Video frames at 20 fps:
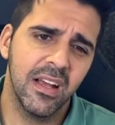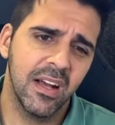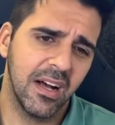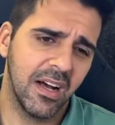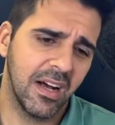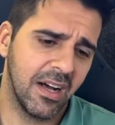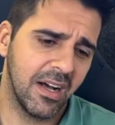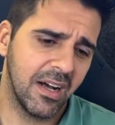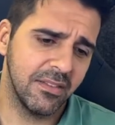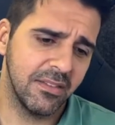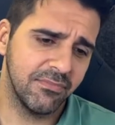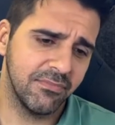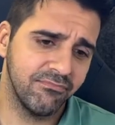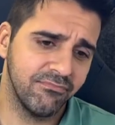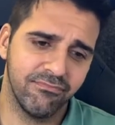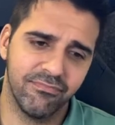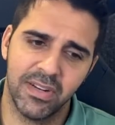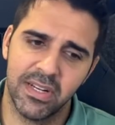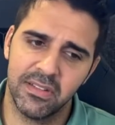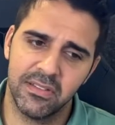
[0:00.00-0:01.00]

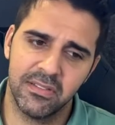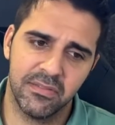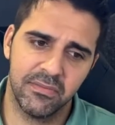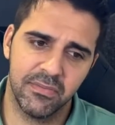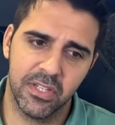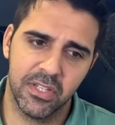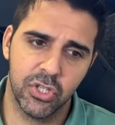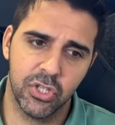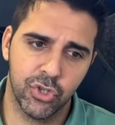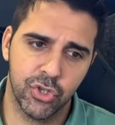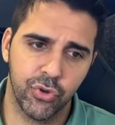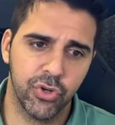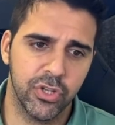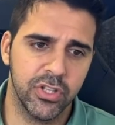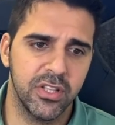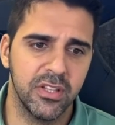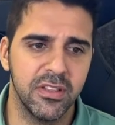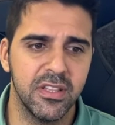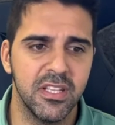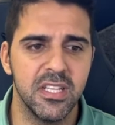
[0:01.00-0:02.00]
But in
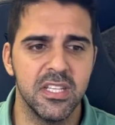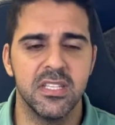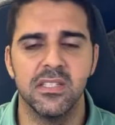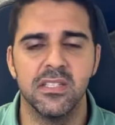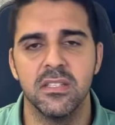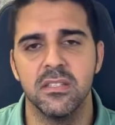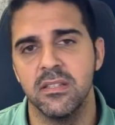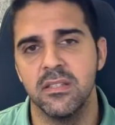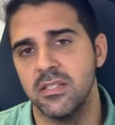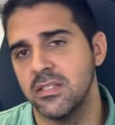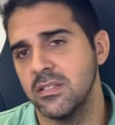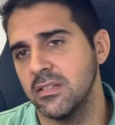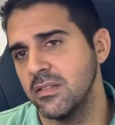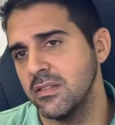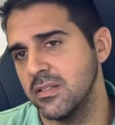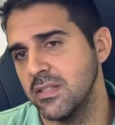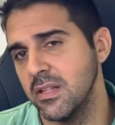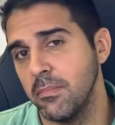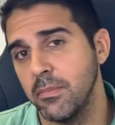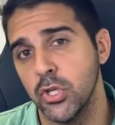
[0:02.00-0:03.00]
short, this
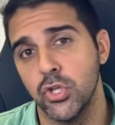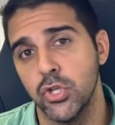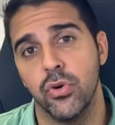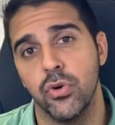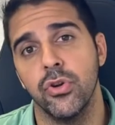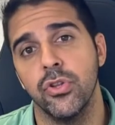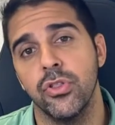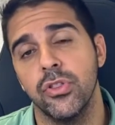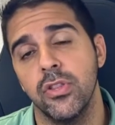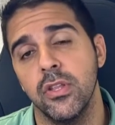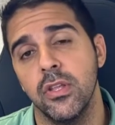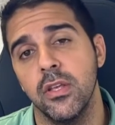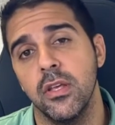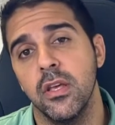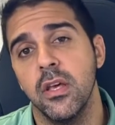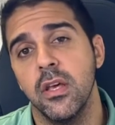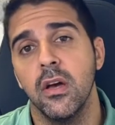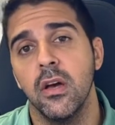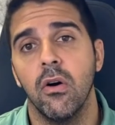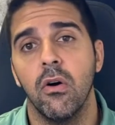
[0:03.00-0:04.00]
is the majority
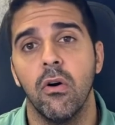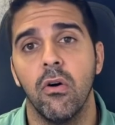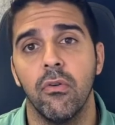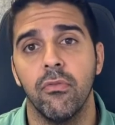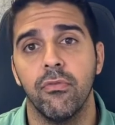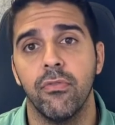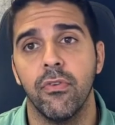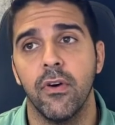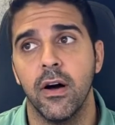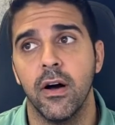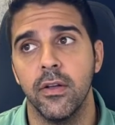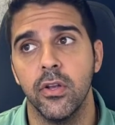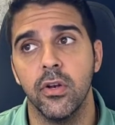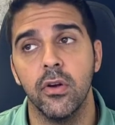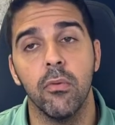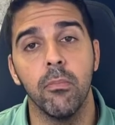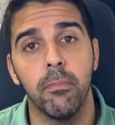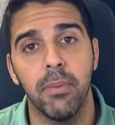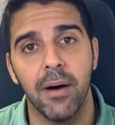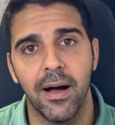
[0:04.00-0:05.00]
of,
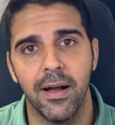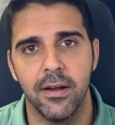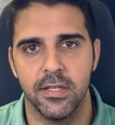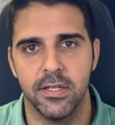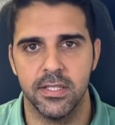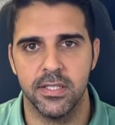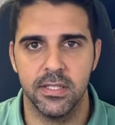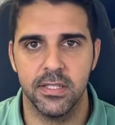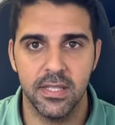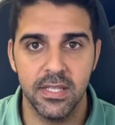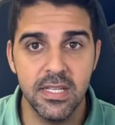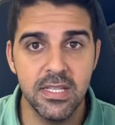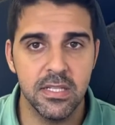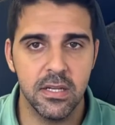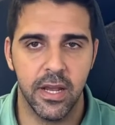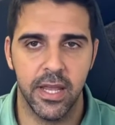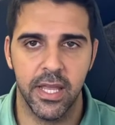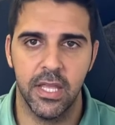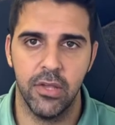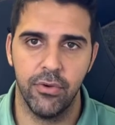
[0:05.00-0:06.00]
buyers, these
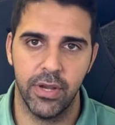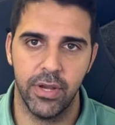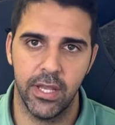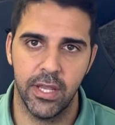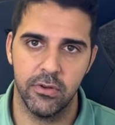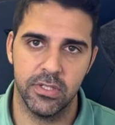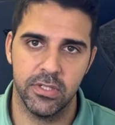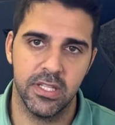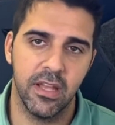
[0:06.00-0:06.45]
aggregators.